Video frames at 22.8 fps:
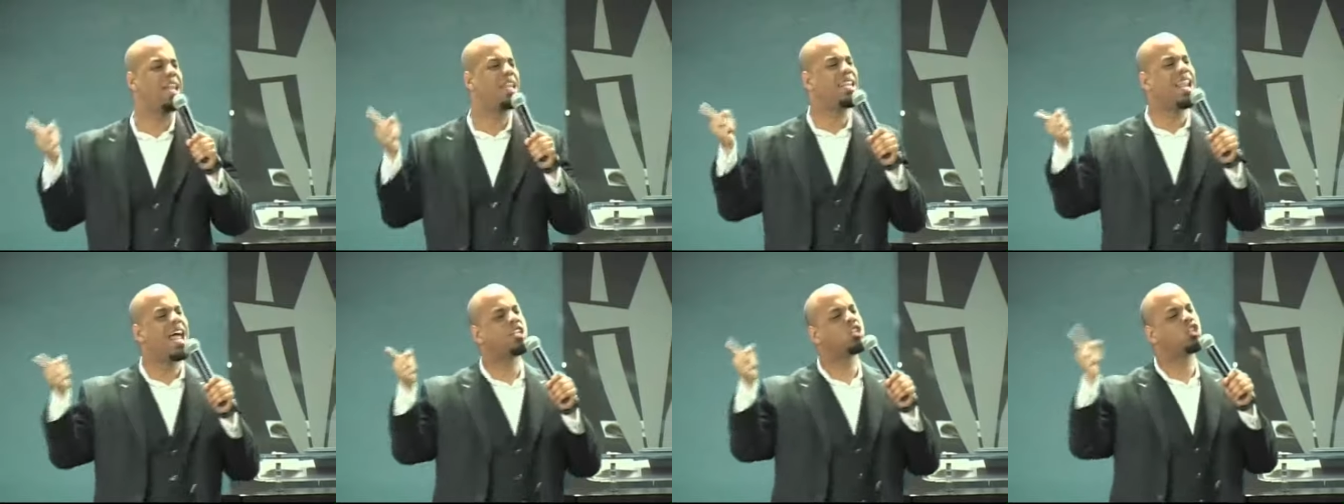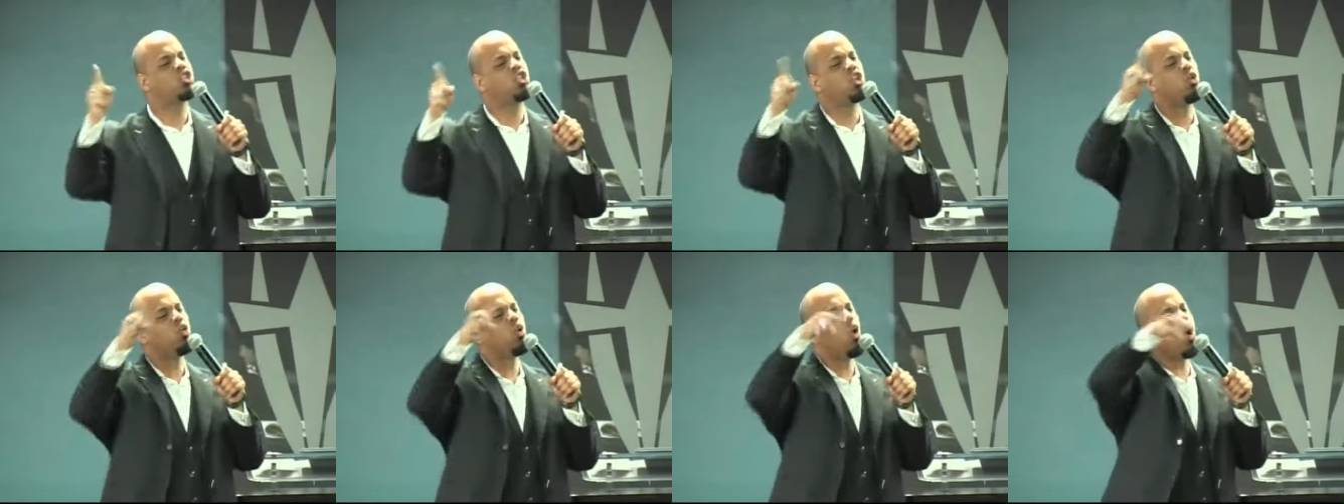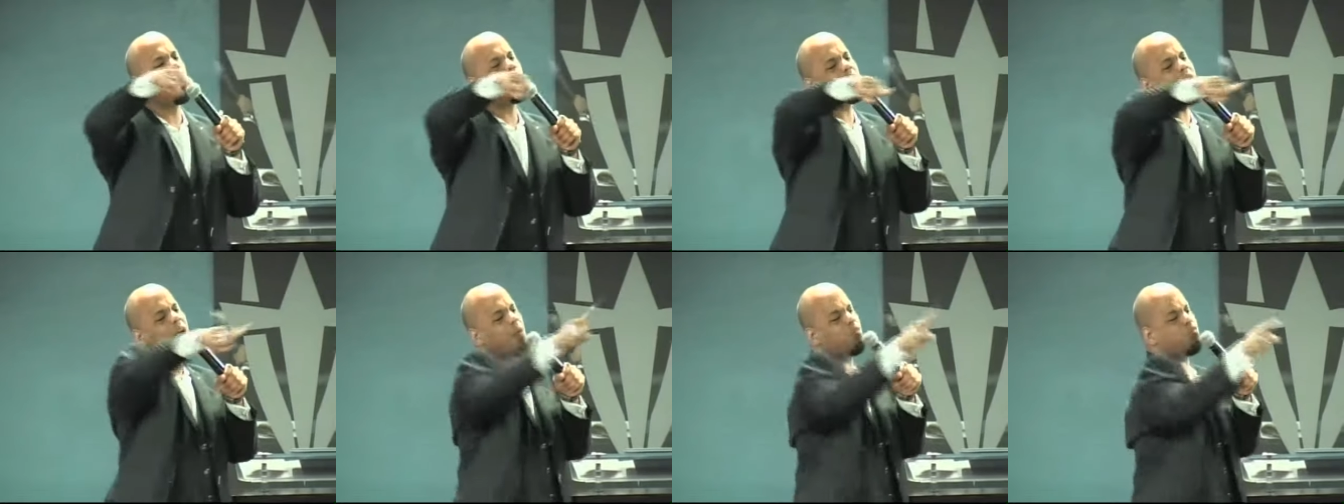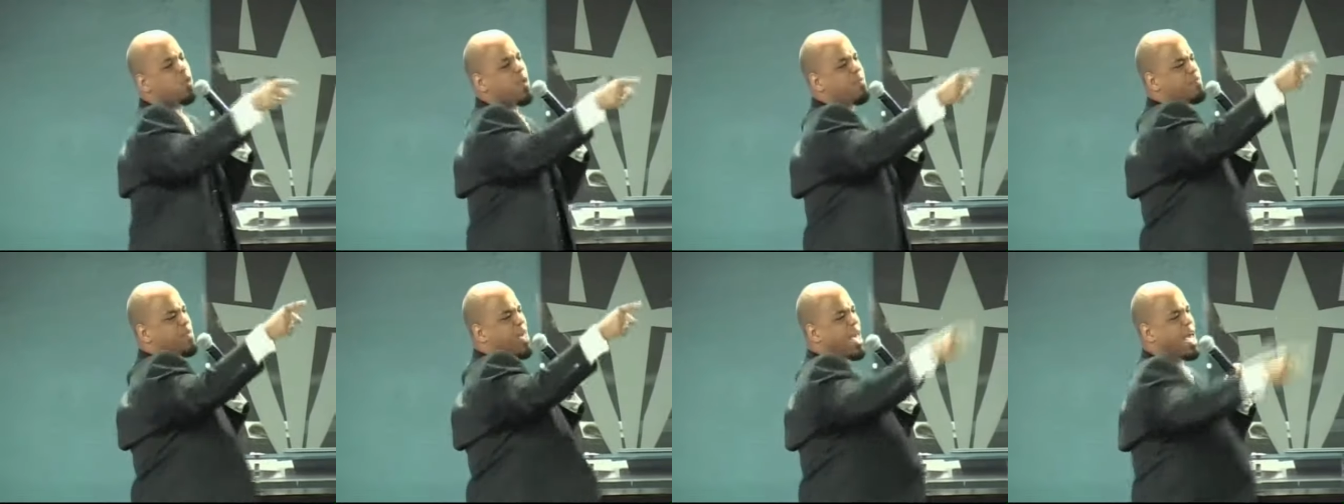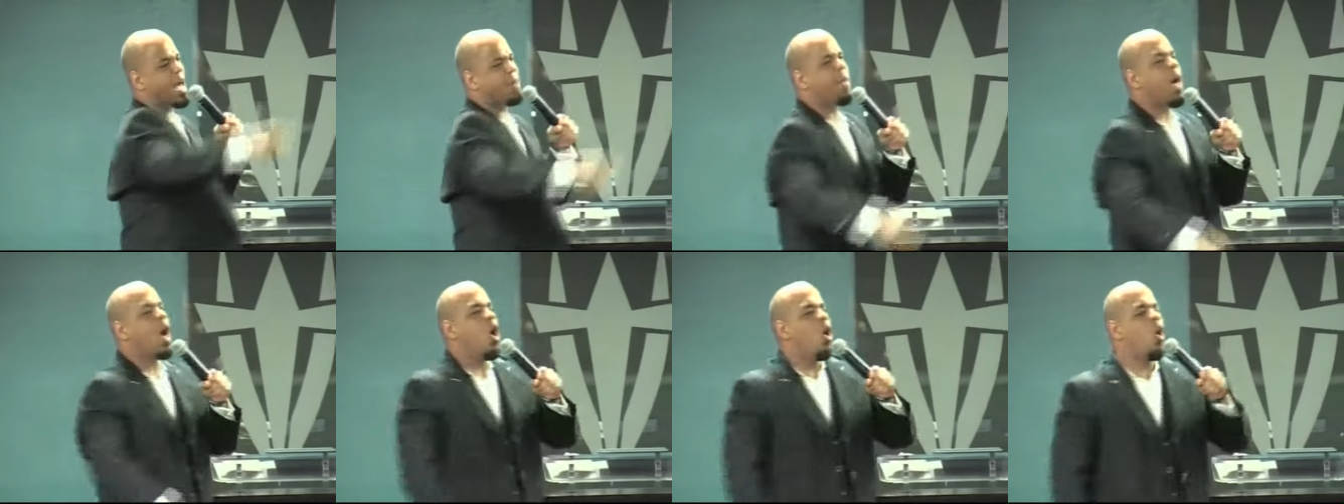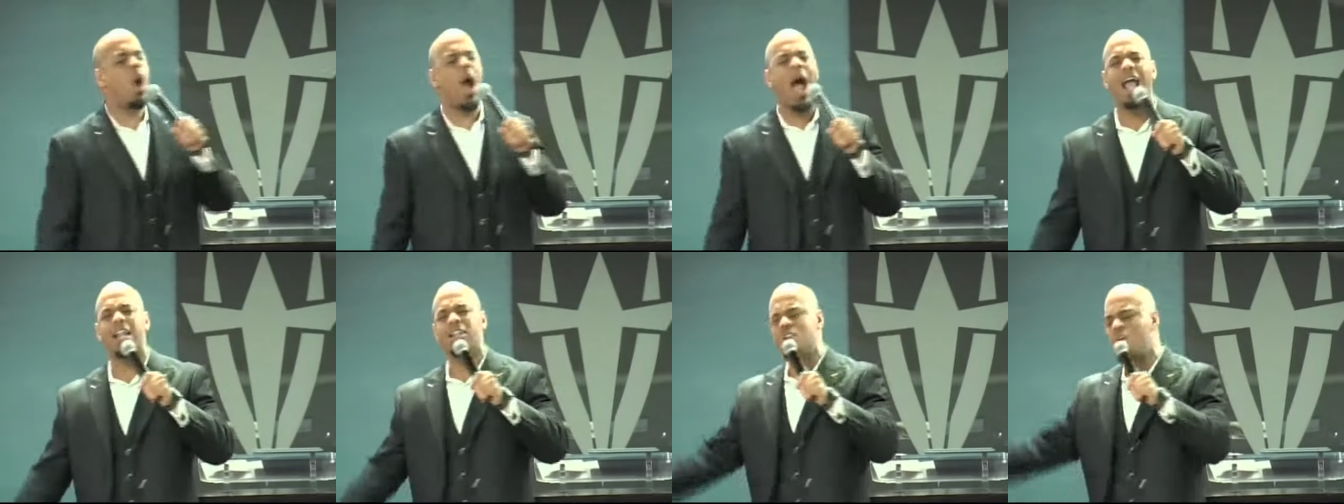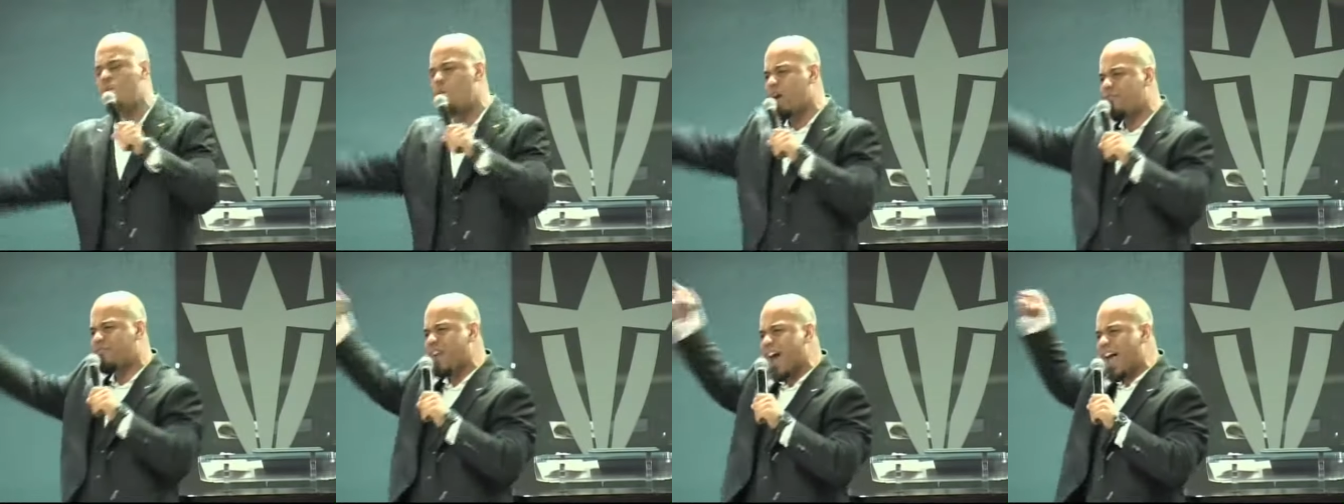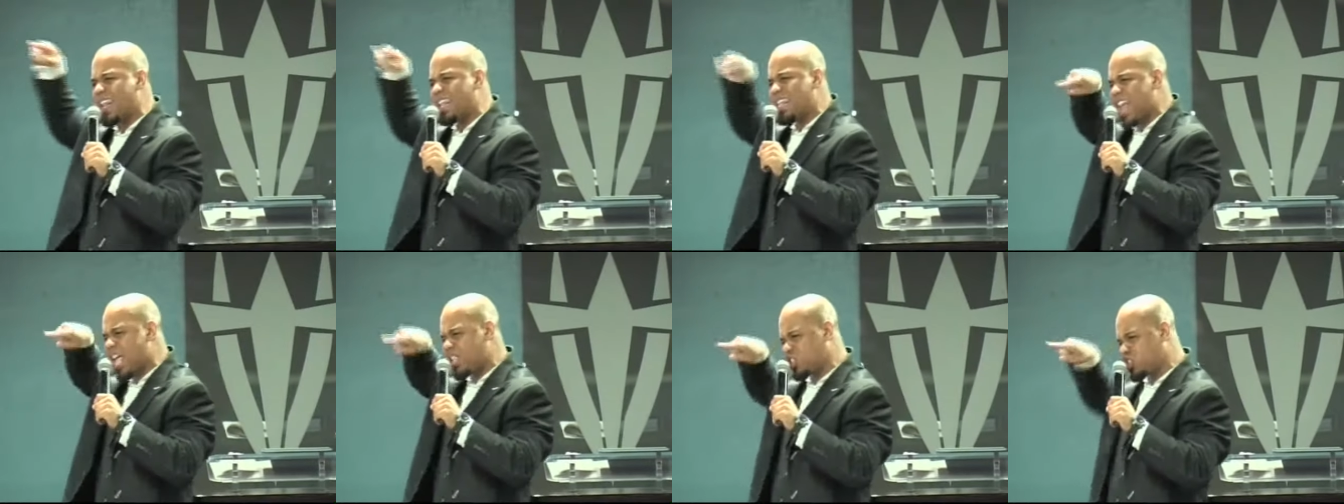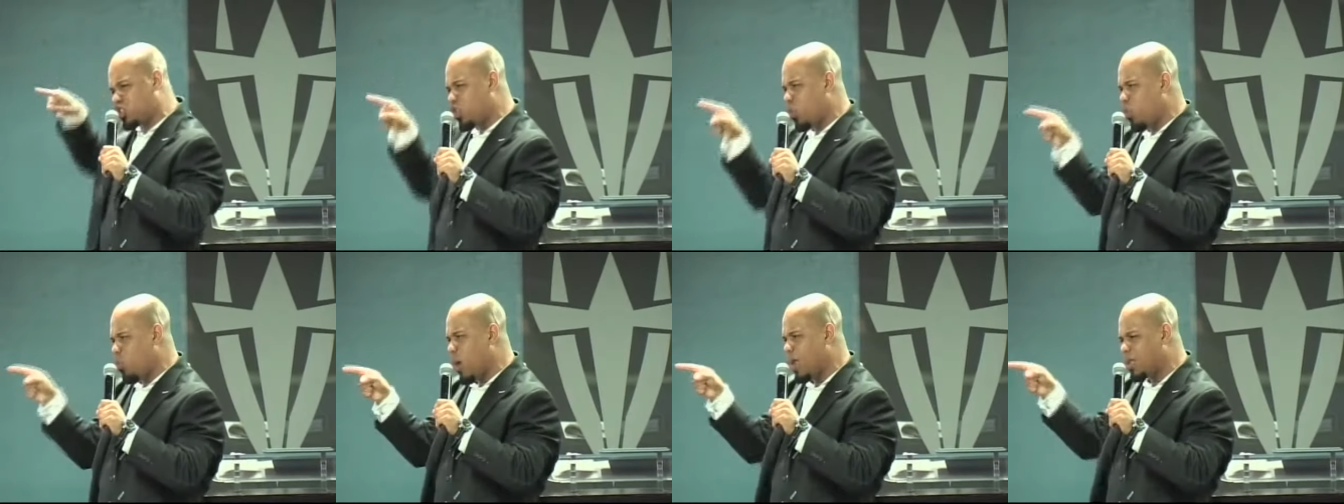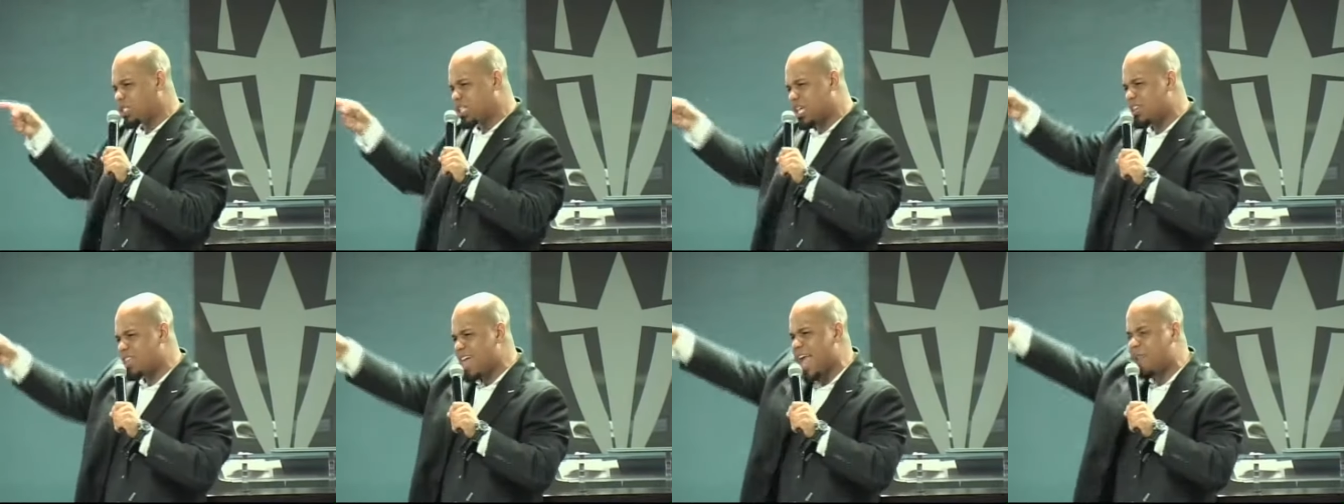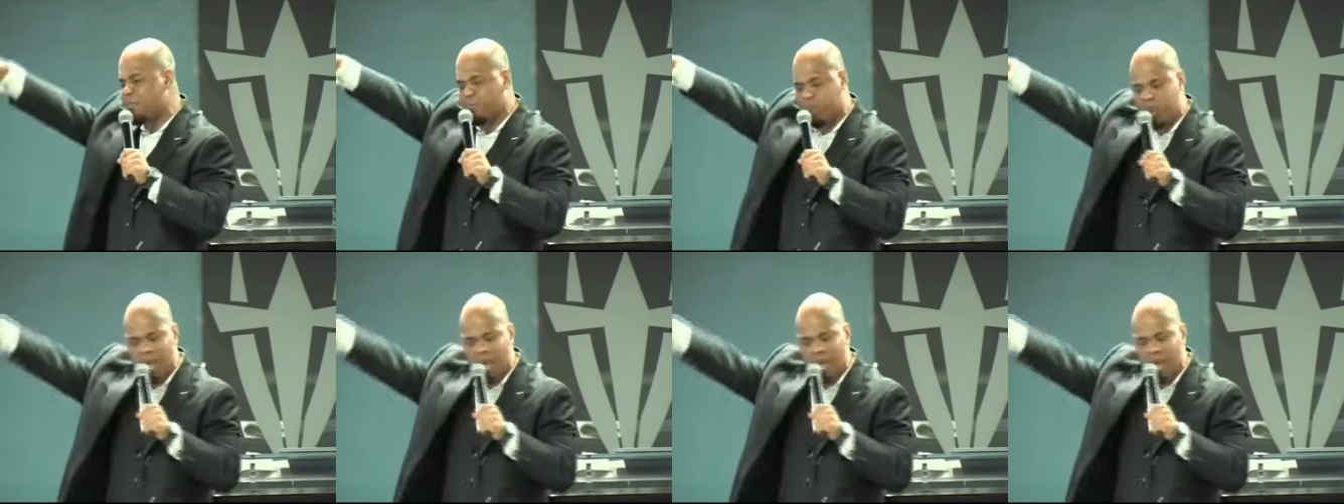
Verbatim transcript: let you hook up with them, or I knew if I let you went to that